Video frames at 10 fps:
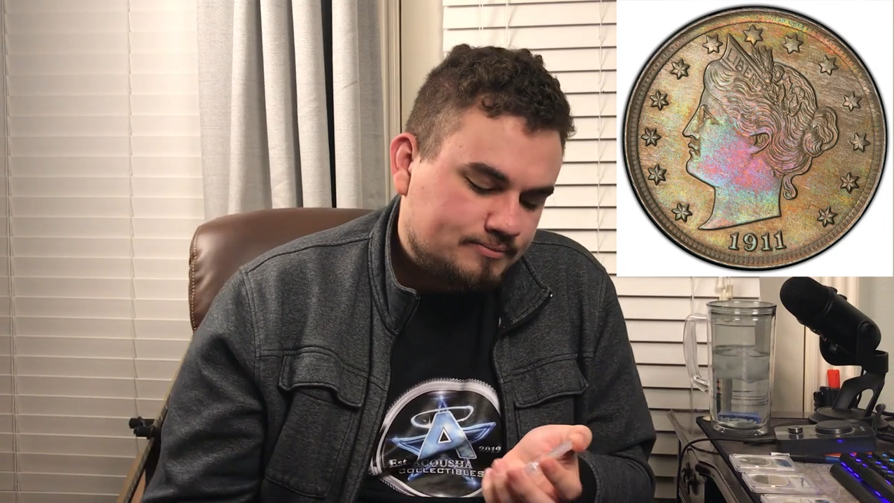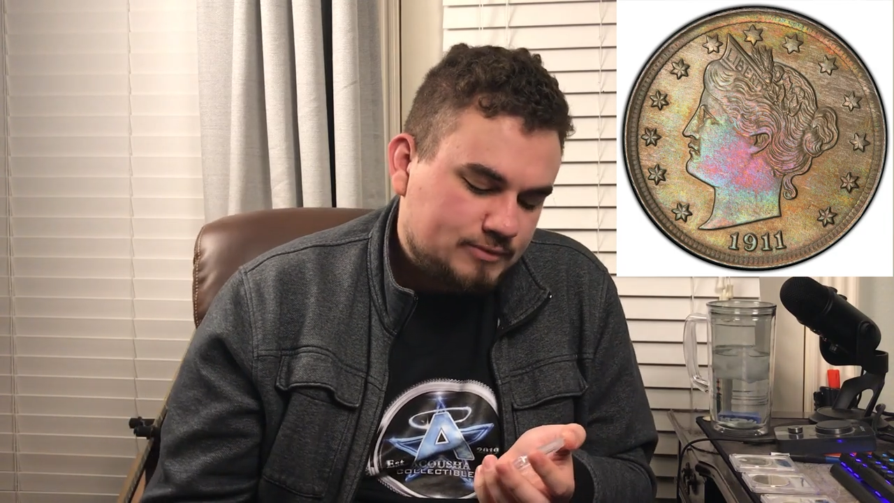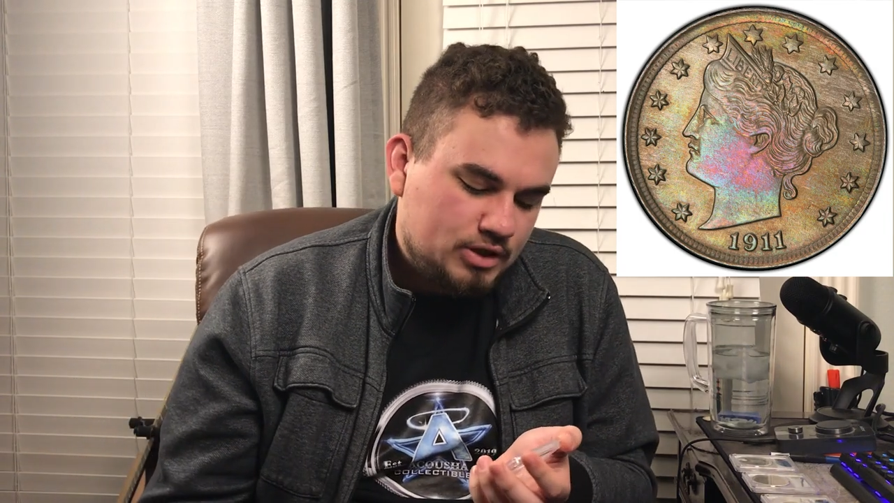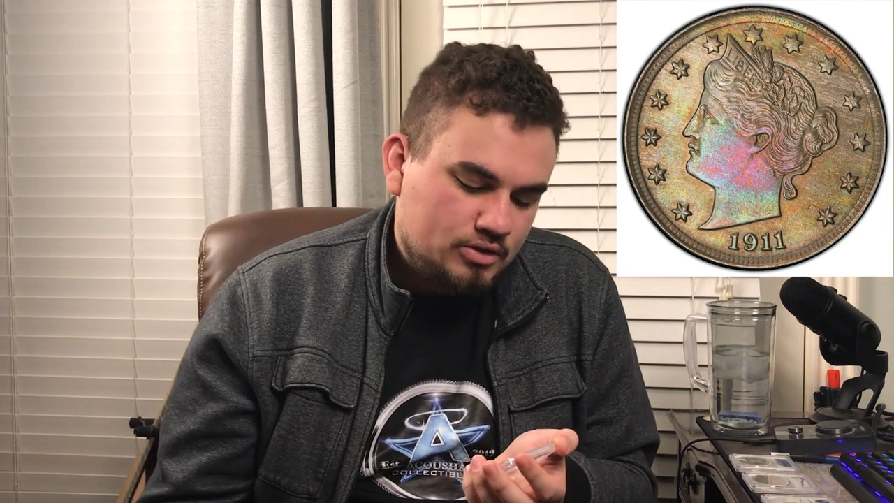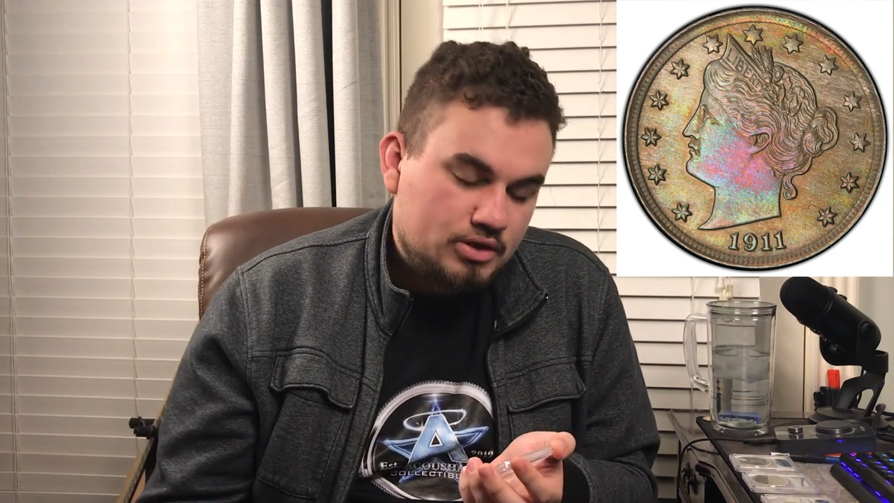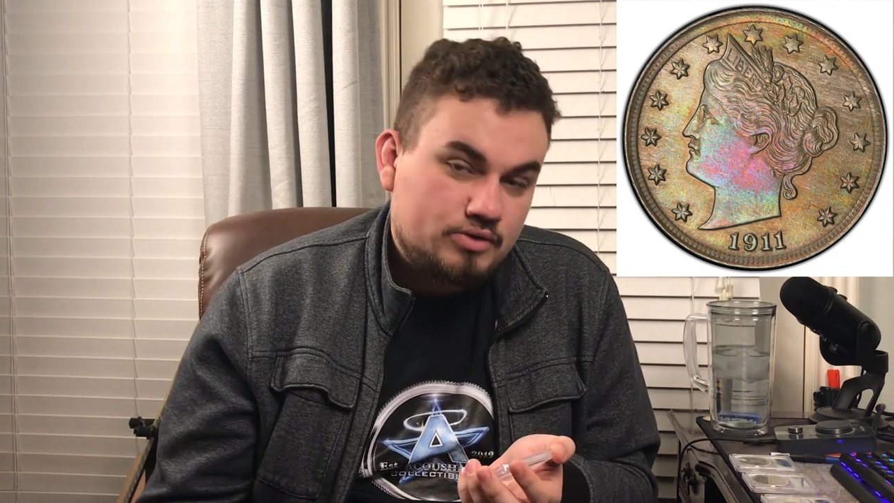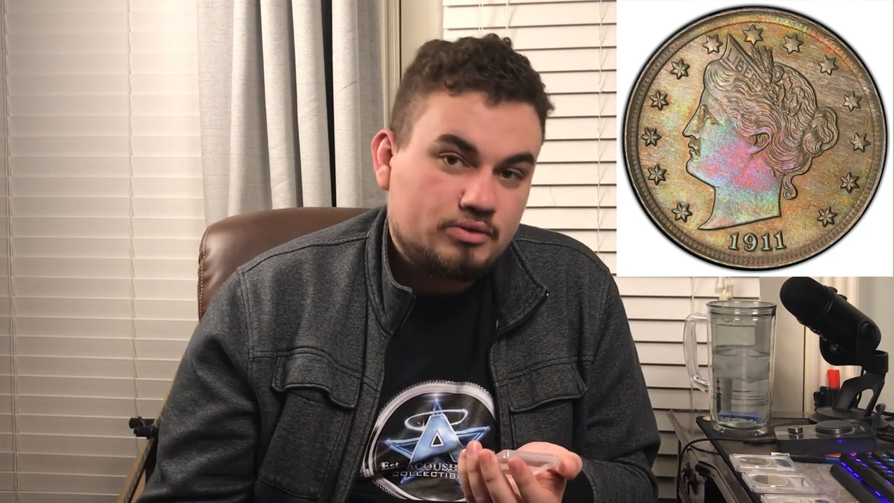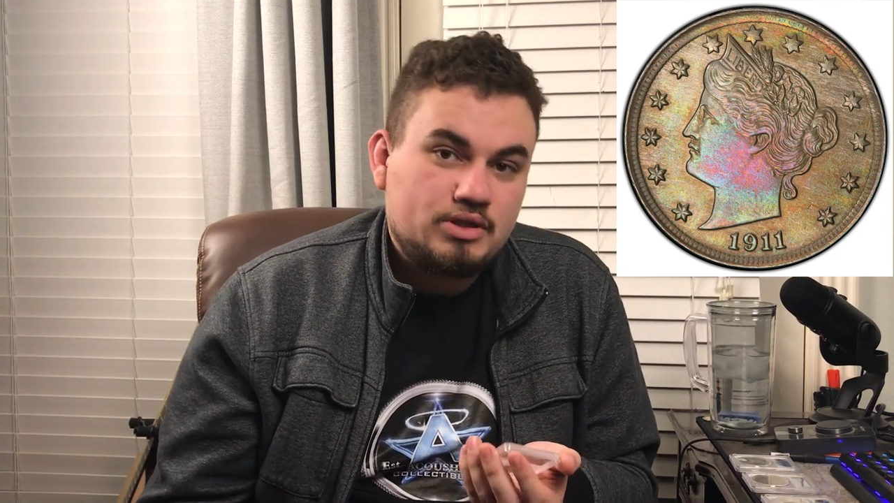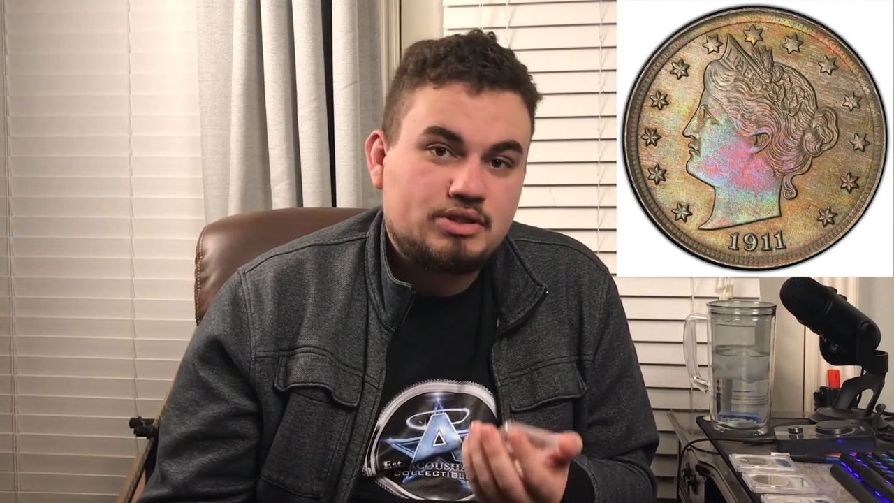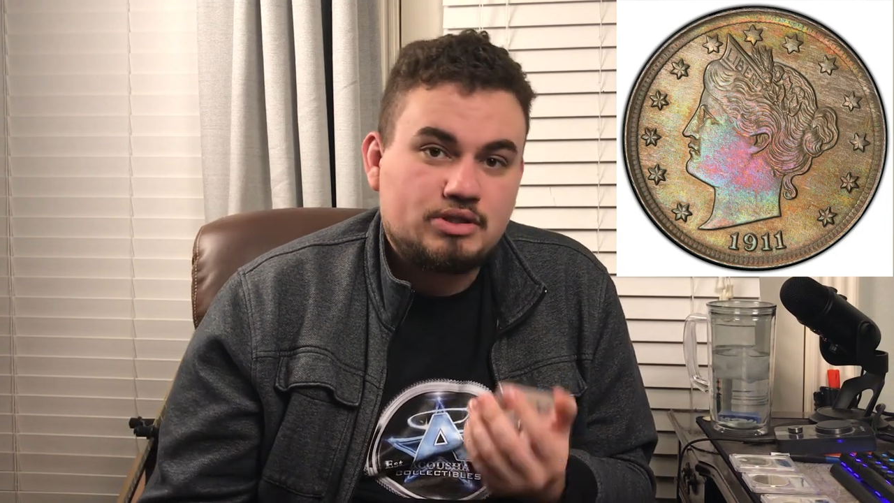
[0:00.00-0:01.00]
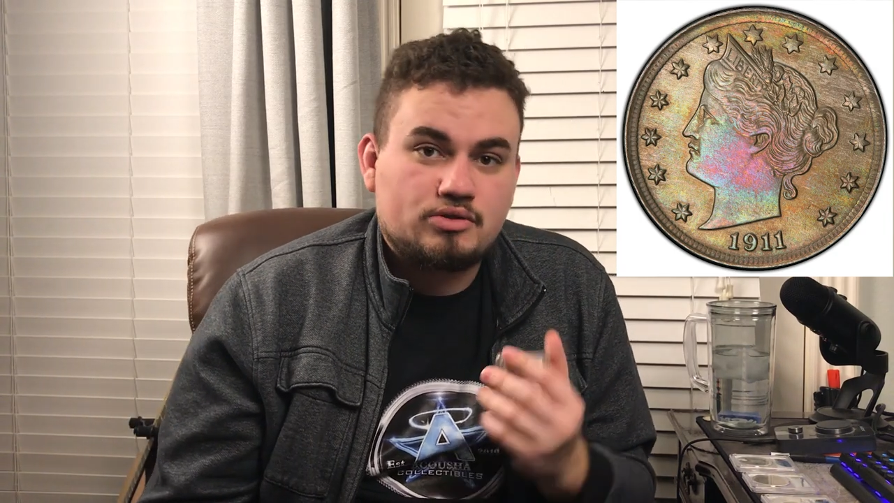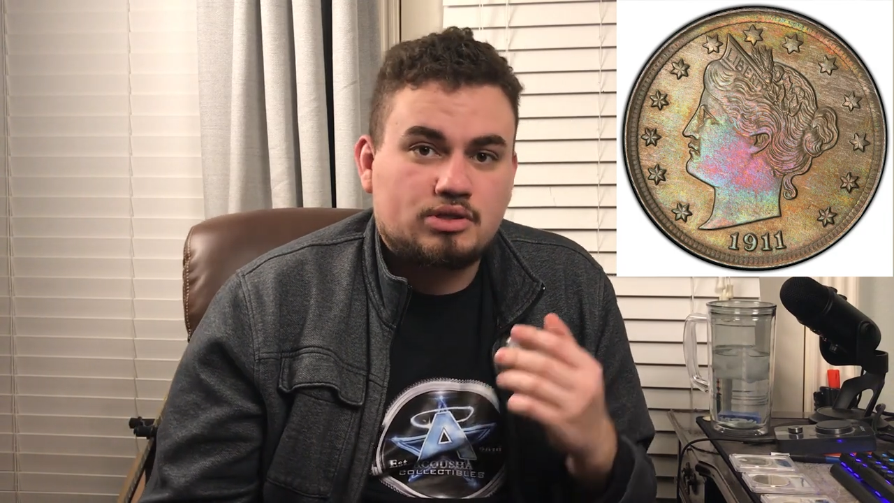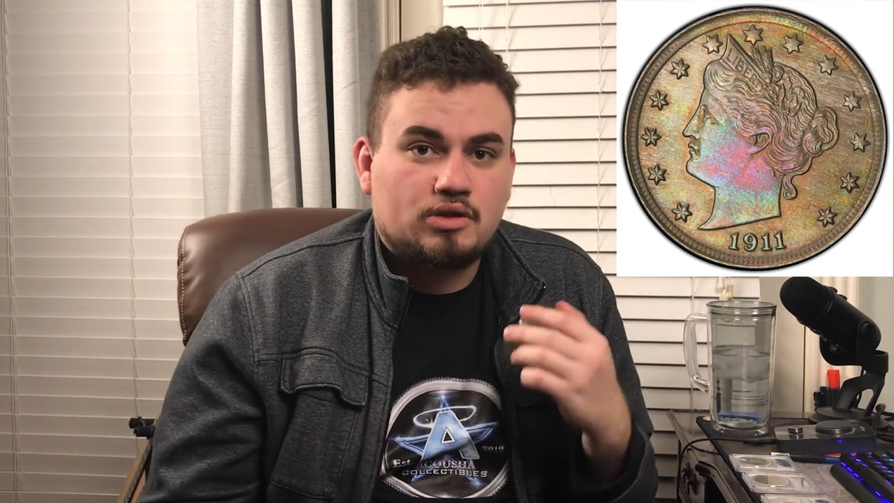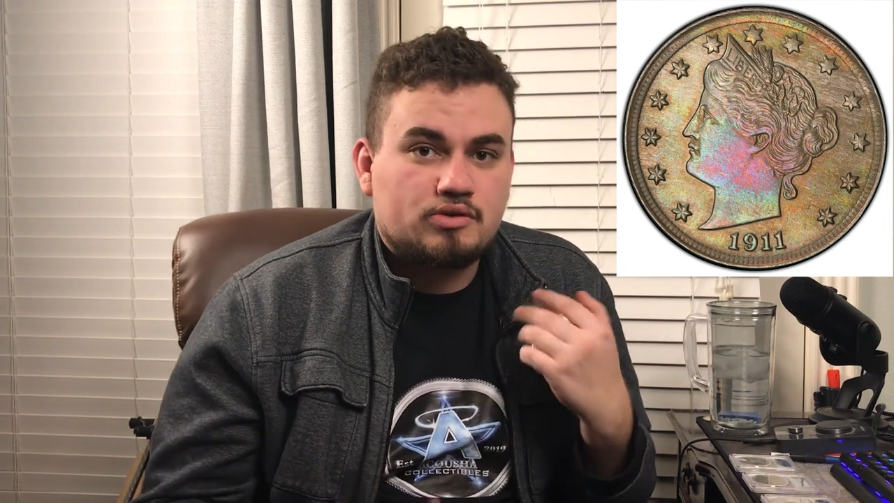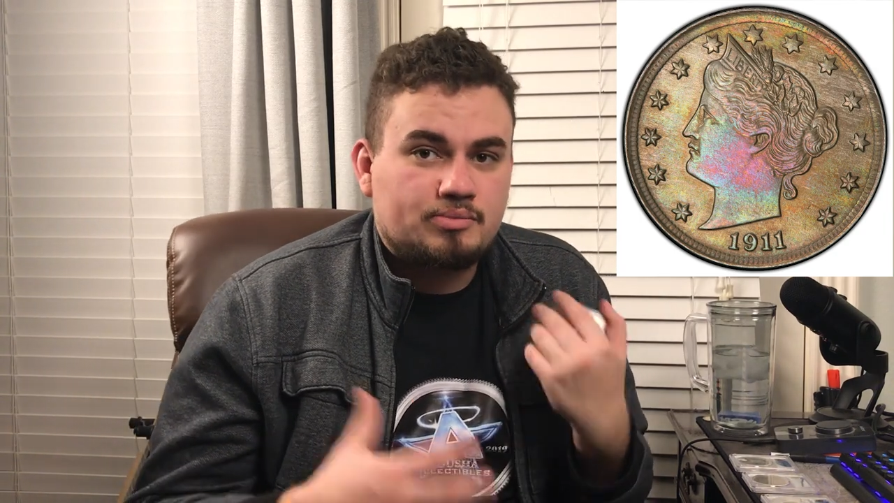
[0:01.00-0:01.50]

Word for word: you know, you can really see those colors